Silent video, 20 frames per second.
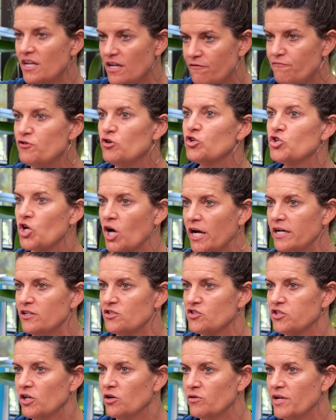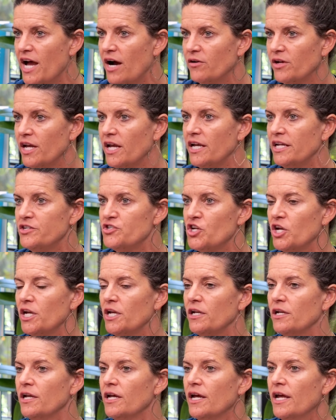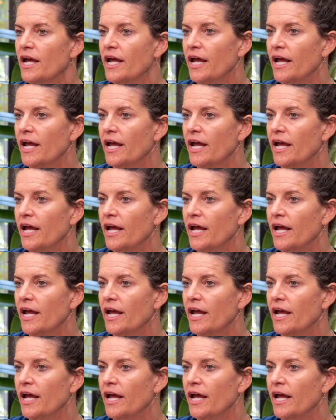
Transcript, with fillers: if you're trying to slow down aging